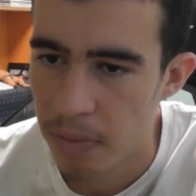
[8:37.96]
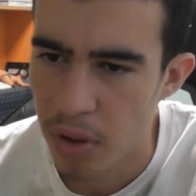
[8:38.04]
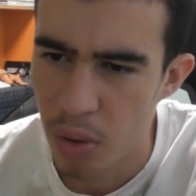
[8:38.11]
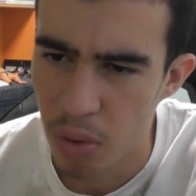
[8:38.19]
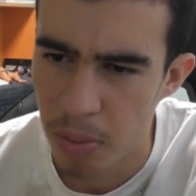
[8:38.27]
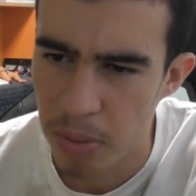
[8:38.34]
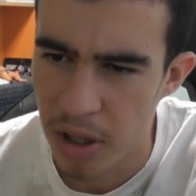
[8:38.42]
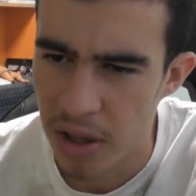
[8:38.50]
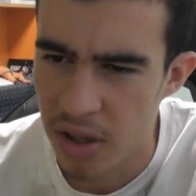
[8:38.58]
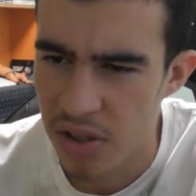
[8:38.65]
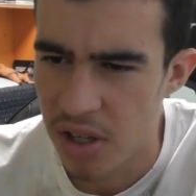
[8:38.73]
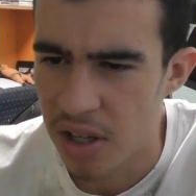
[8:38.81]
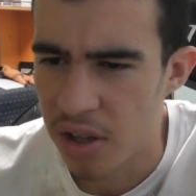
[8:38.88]
he would play
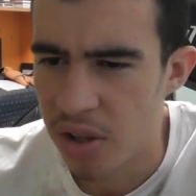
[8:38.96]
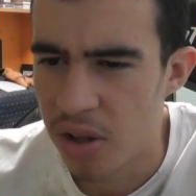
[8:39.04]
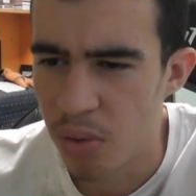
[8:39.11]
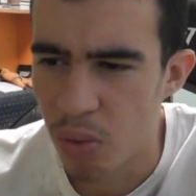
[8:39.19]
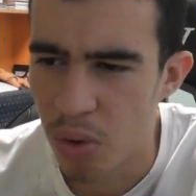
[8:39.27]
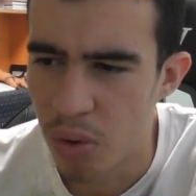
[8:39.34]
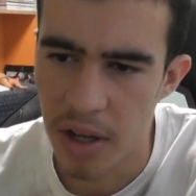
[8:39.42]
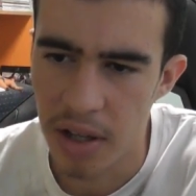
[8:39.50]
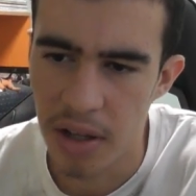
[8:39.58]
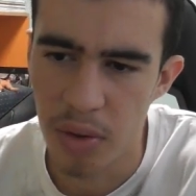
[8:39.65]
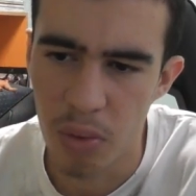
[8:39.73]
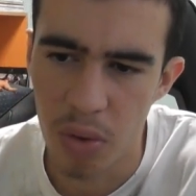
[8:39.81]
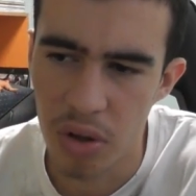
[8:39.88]
this, and I didn't
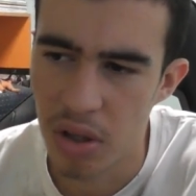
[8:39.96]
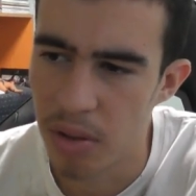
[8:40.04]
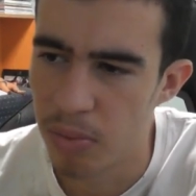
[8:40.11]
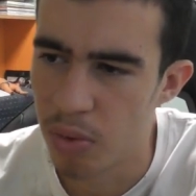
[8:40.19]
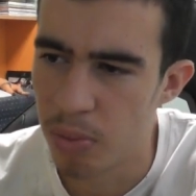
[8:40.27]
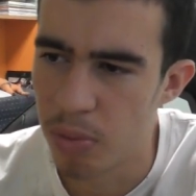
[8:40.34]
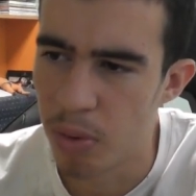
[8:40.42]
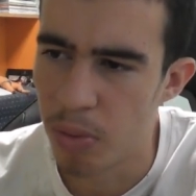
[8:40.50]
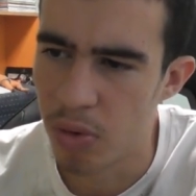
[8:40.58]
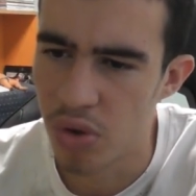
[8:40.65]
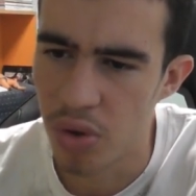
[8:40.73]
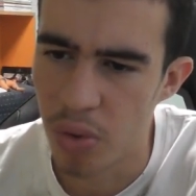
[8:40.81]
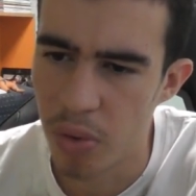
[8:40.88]
want him to
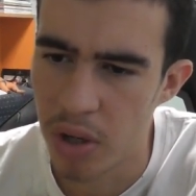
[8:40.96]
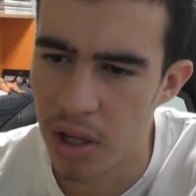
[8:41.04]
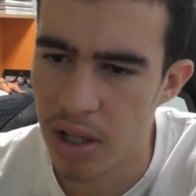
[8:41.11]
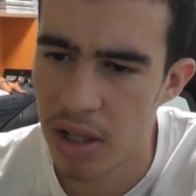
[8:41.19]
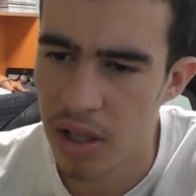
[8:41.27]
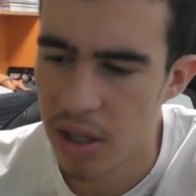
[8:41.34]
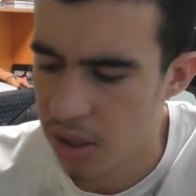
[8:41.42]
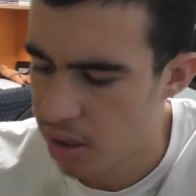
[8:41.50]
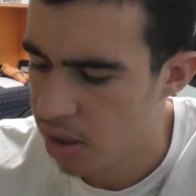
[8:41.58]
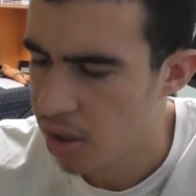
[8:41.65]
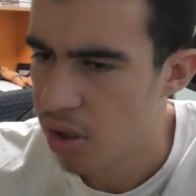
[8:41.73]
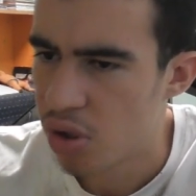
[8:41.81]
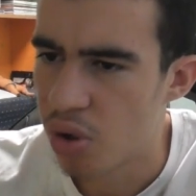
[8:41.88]
promote so quickly.
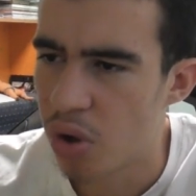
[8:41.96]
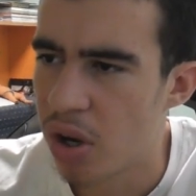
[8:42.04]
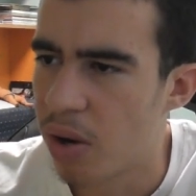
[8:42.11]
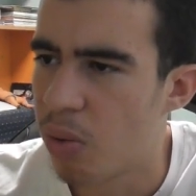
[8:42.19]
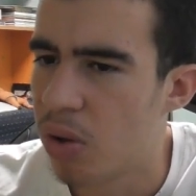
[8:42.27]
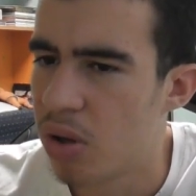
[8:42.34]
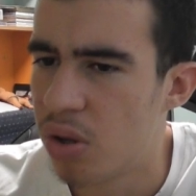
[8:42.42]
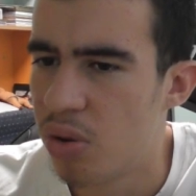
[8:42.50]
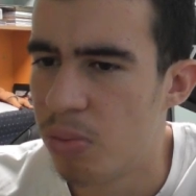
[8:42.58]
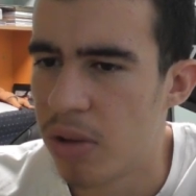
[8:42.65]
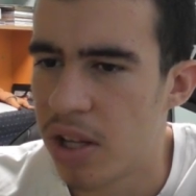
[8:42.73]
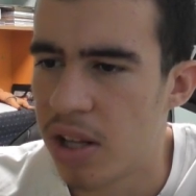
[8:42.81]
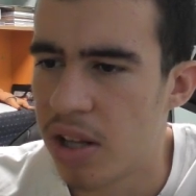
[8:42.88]
So I wanted to
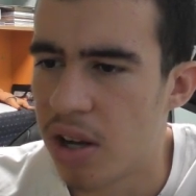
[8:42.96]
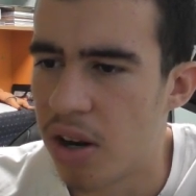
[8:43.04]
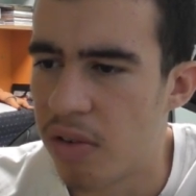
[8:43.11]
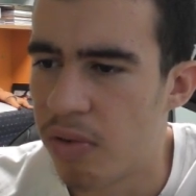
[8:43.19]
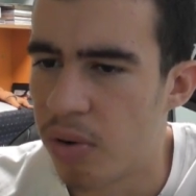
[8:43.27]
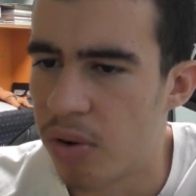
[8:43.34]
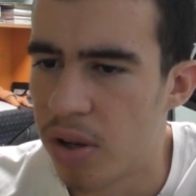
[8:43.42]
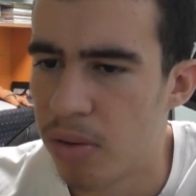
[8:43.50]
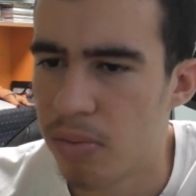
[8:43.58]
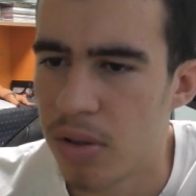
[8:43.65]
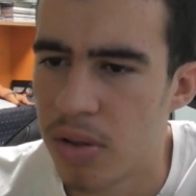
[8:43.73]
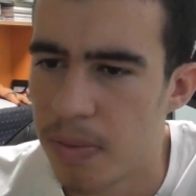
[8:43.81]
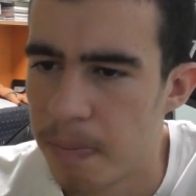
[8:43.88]
make it hard for him.